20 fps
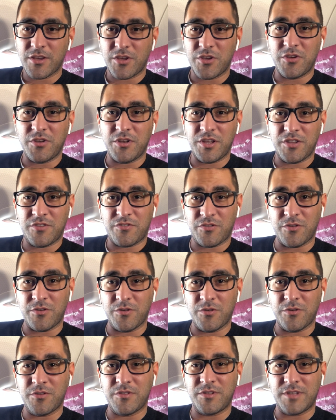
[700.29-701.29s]
you need
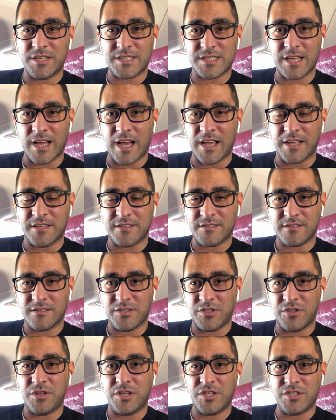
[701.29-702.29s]
to decide.
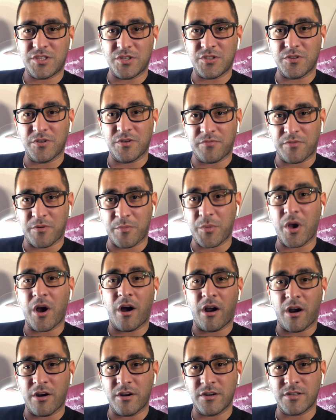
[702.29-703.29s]
You need to do it from your
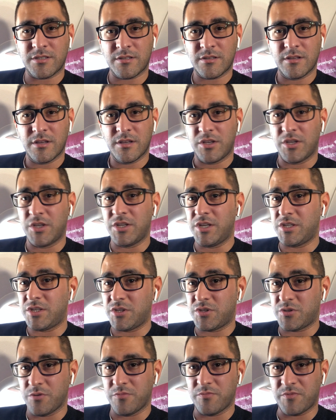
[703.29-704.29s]
heart. You need to
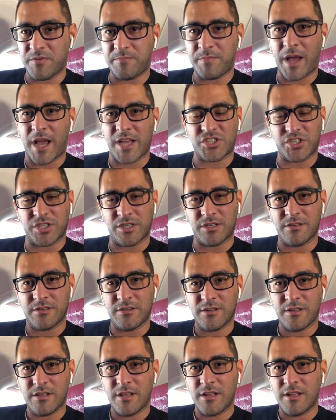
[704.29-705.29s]
do it with passion.
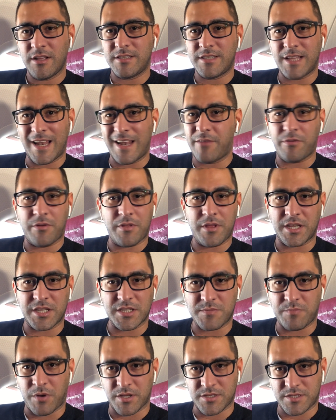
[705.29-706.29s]
Then everything
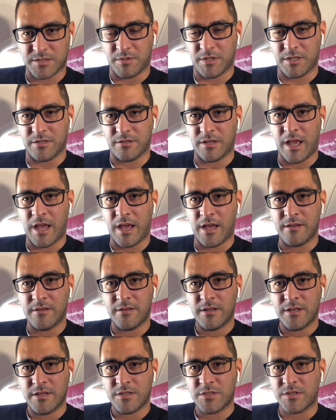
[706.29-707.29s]
is possible.
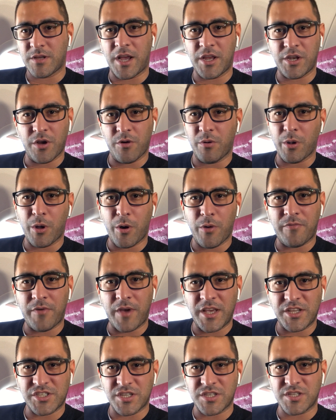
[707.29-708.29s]
Yeah? So I know a lot of
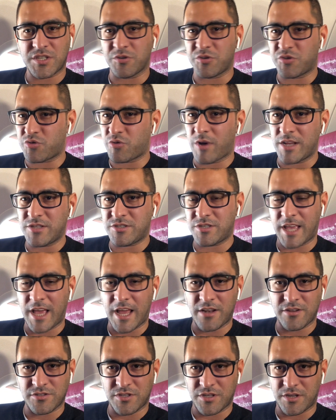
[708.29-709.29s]
agents who tried to
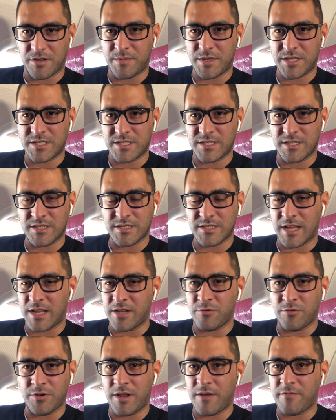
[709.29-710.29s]
get into the business and
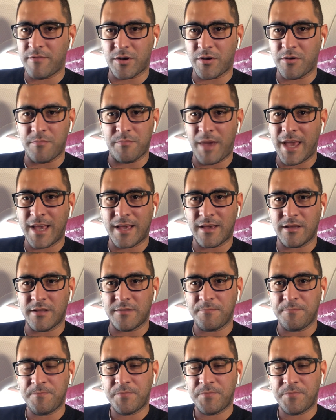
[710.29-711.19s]
who never could make it